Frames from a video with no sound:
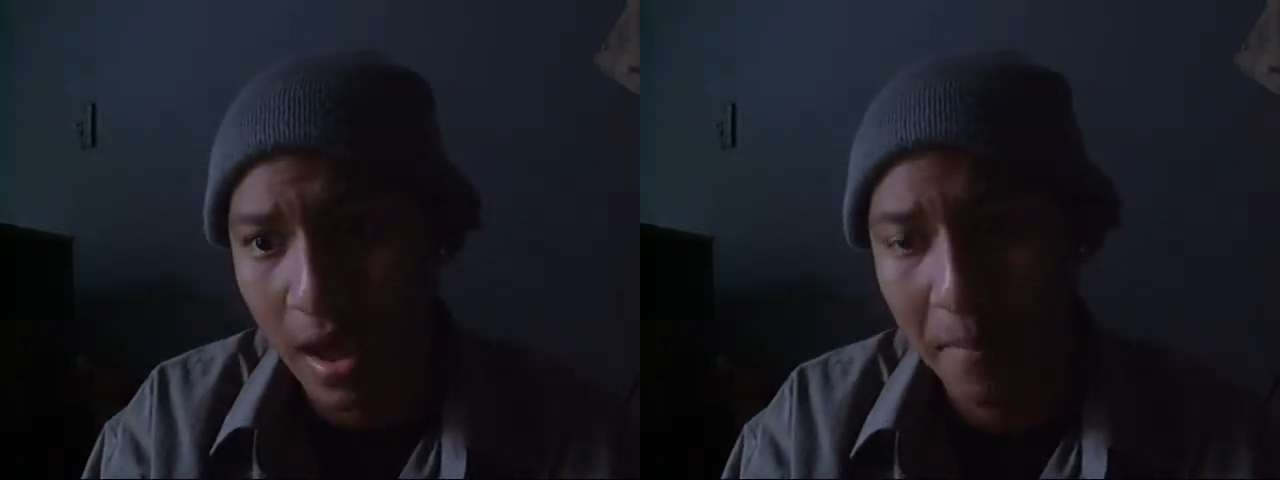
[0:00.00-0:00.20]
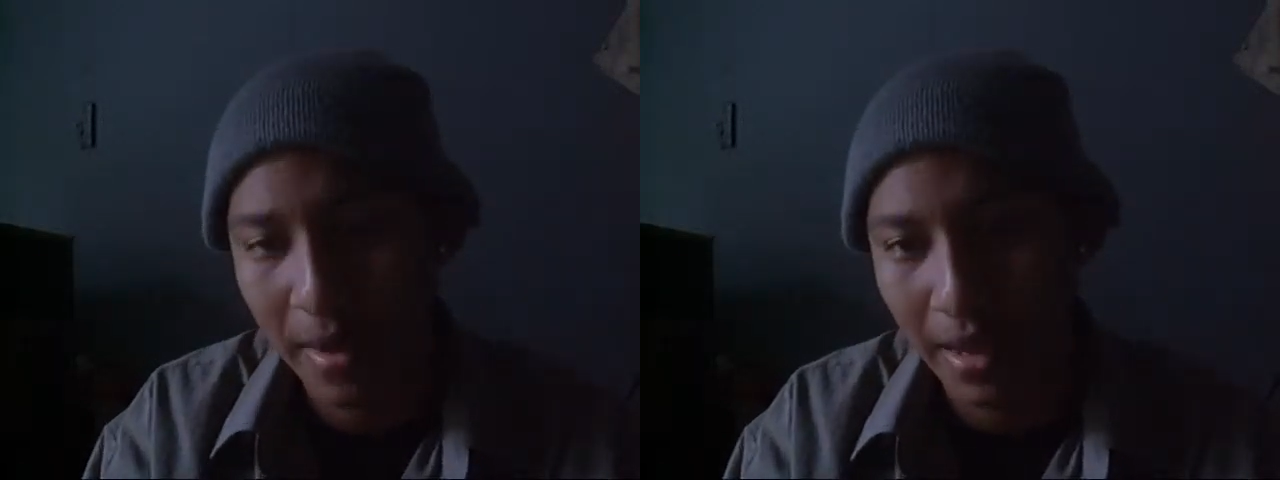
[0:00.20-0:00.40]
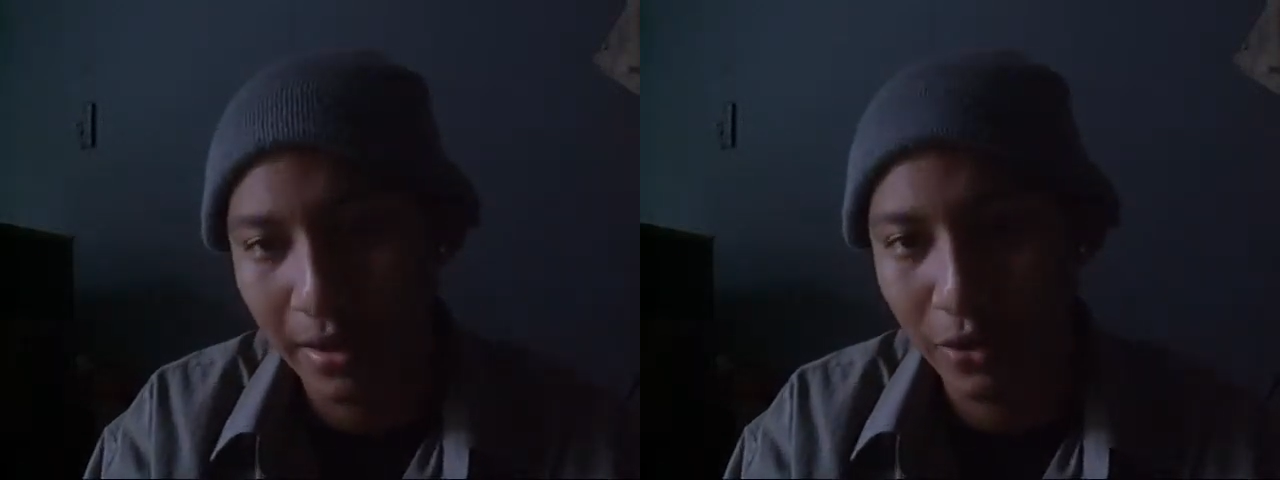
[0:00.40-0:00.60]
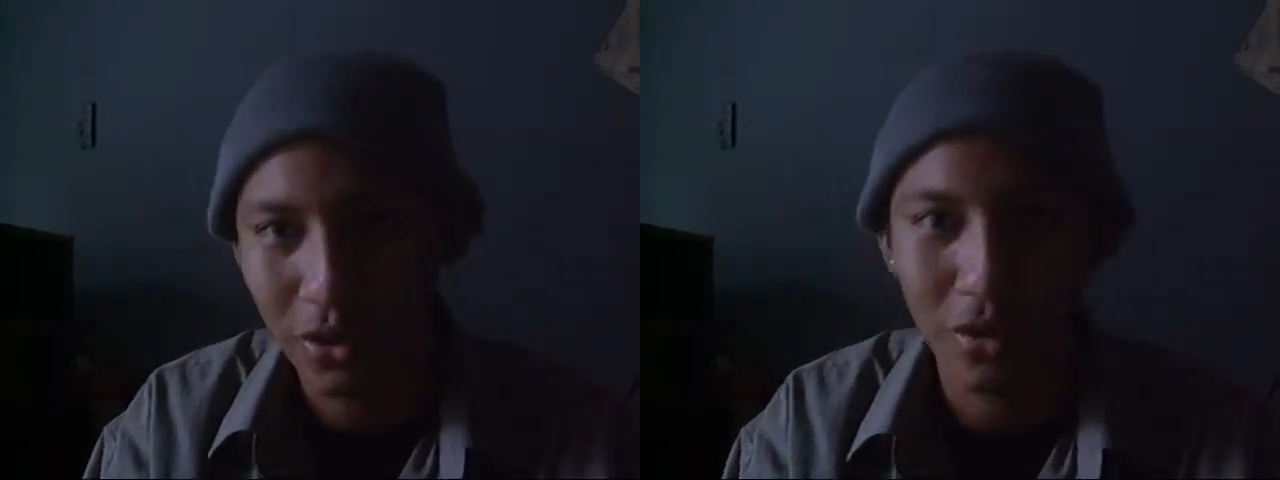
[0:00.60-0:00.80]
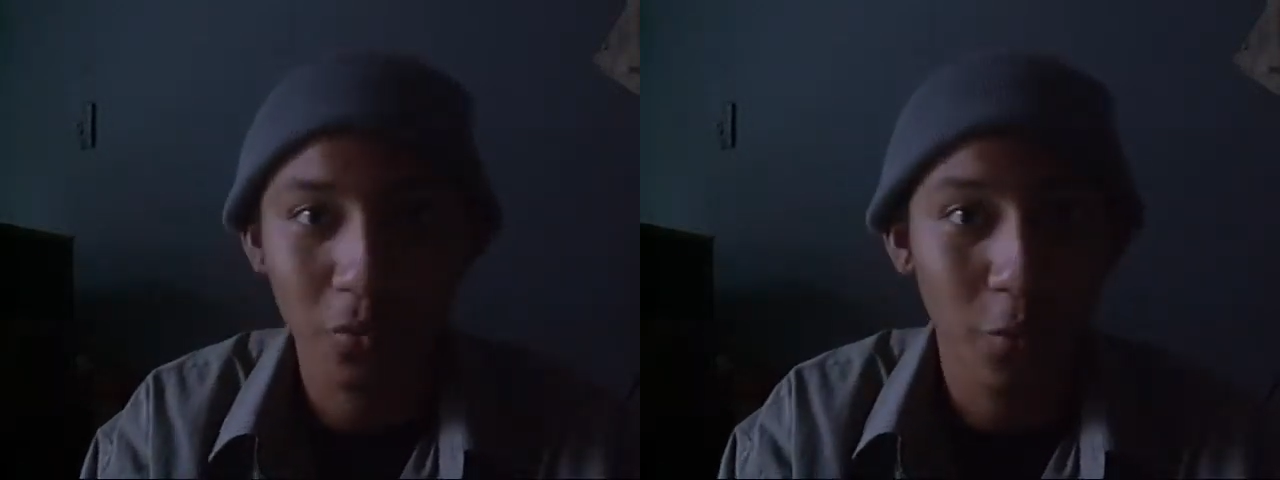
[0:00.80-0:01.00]
I mean, you
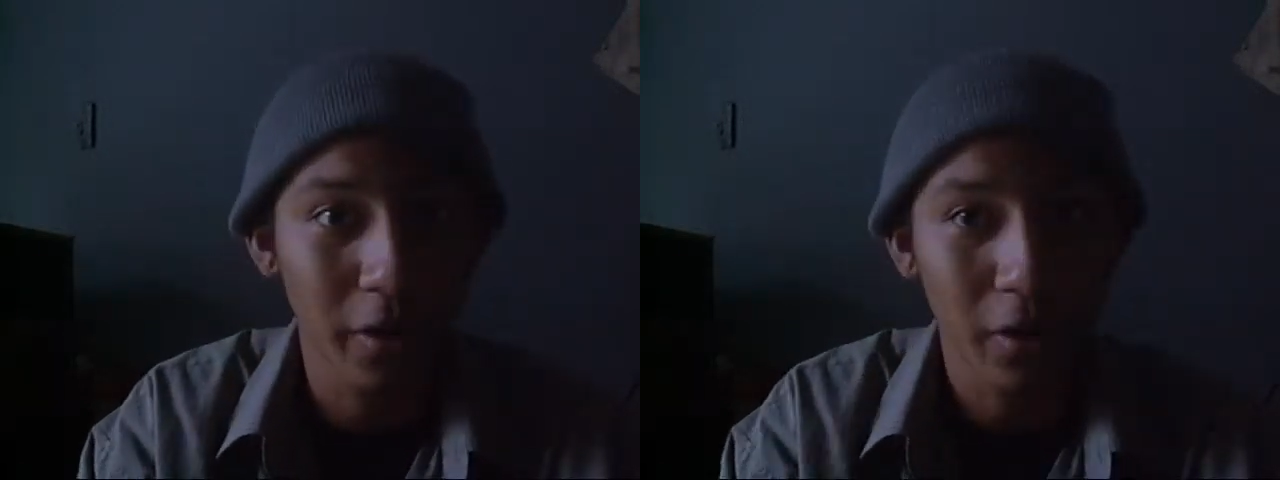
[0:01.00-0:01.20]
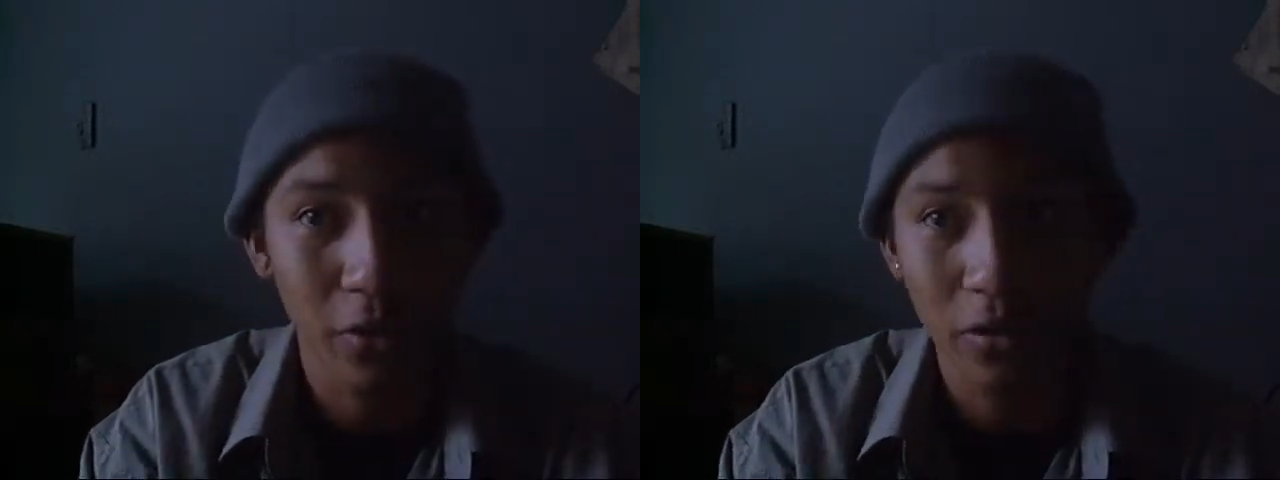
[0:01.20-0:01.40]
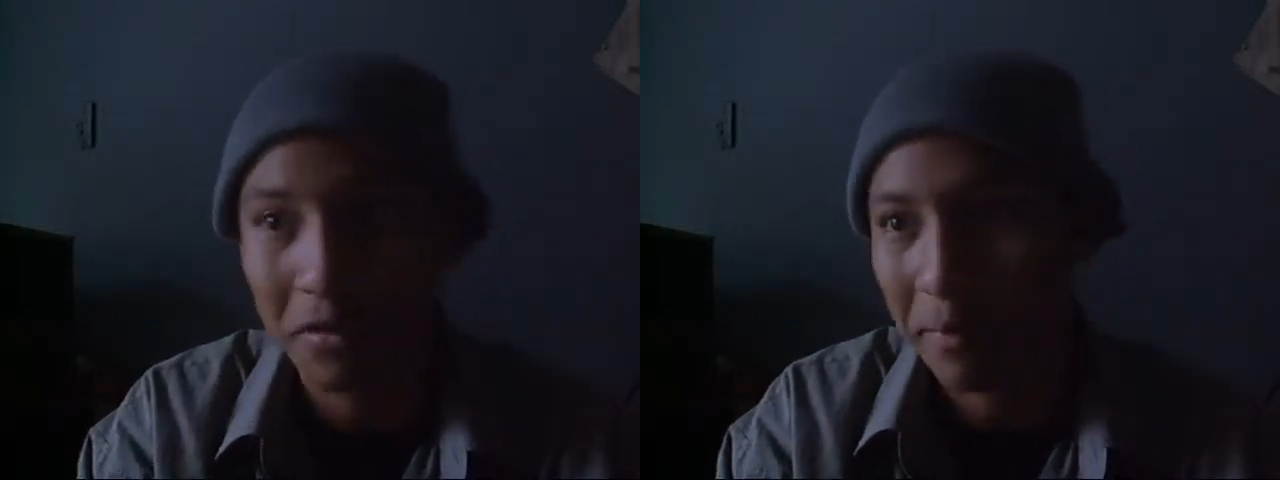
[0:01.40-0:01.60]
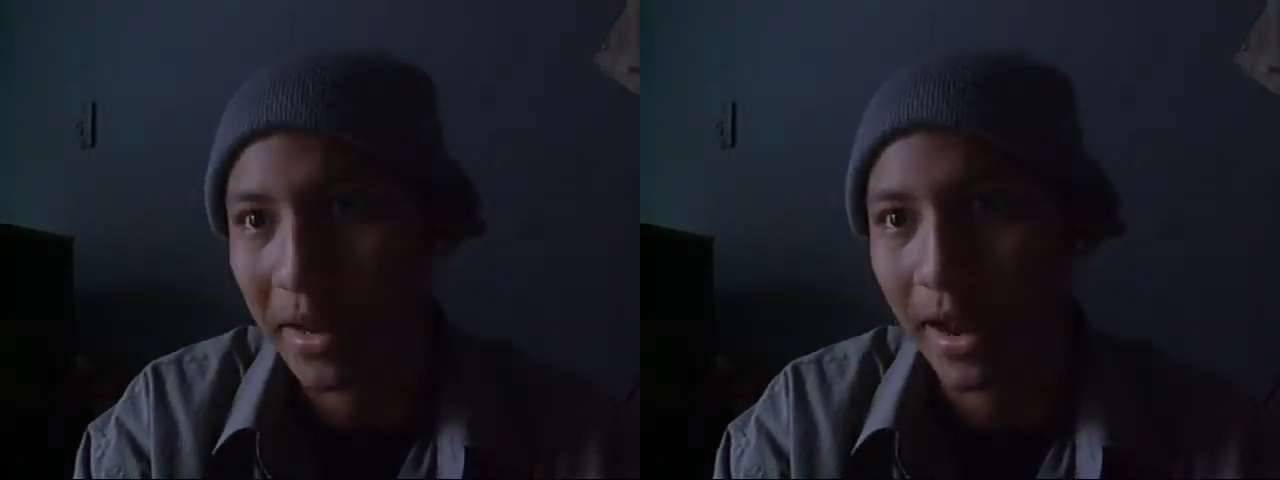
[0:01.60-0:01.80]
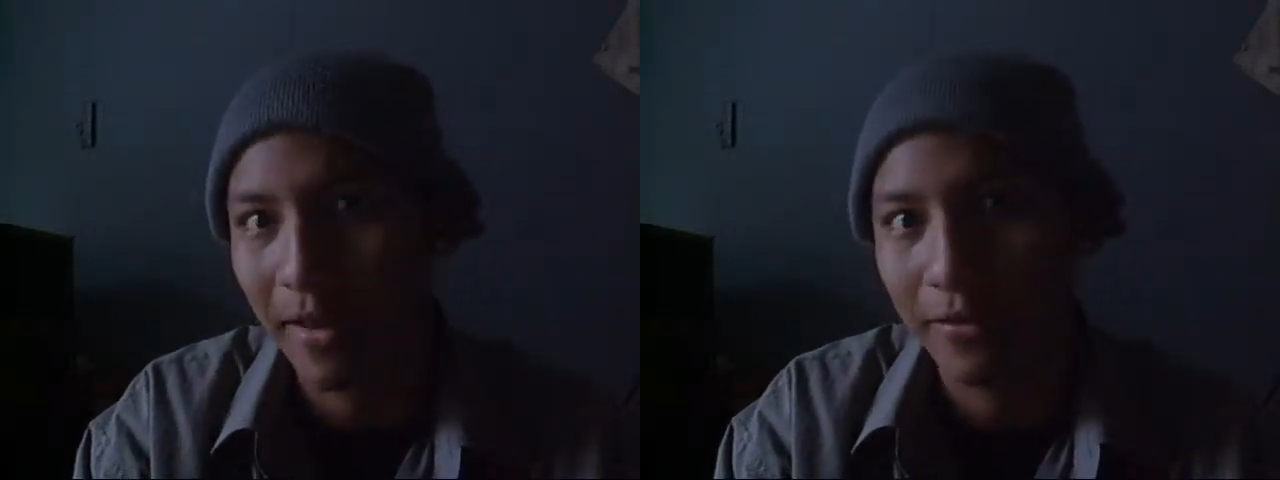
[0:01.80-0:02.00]
shouldn't wear clothes
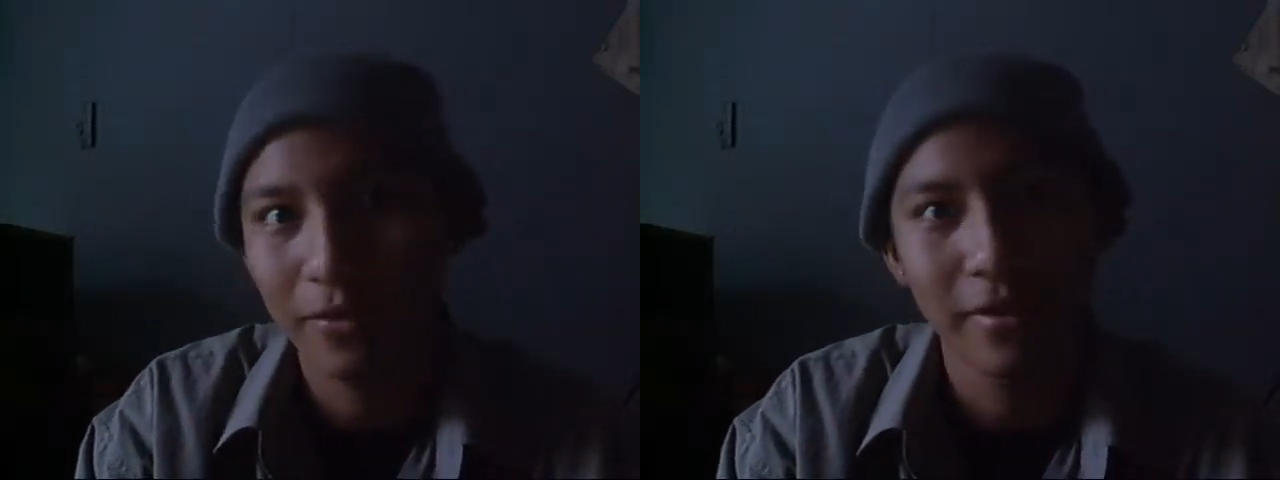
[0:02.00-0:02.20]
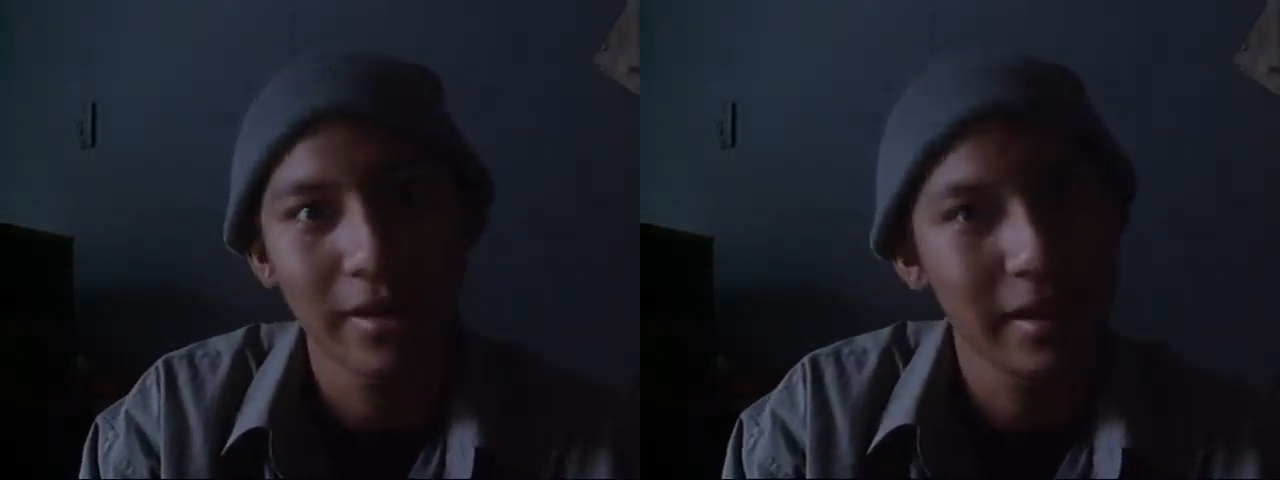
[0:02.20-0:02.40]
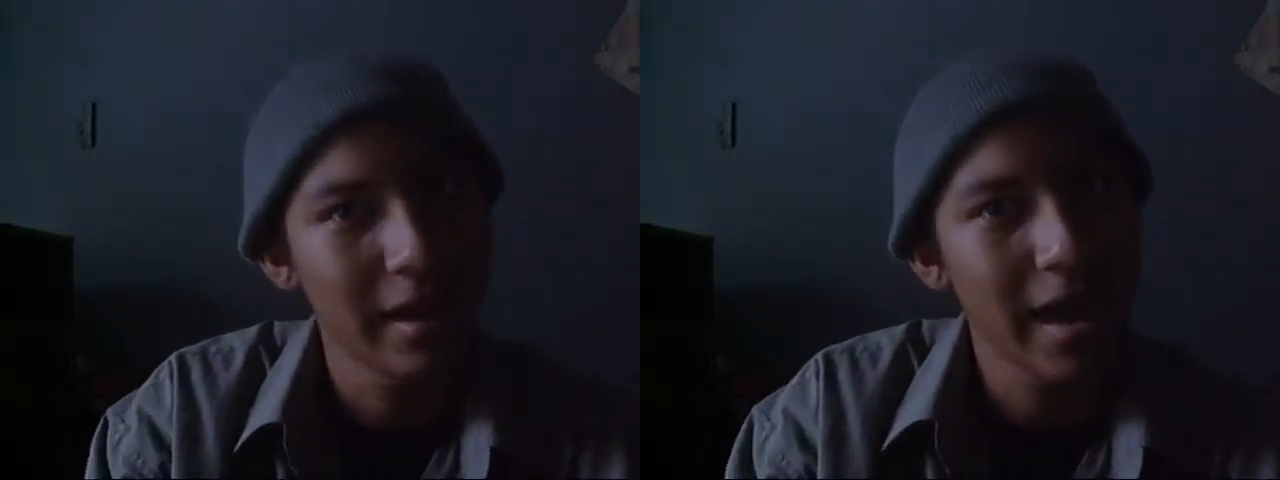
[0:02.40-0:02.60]
because you see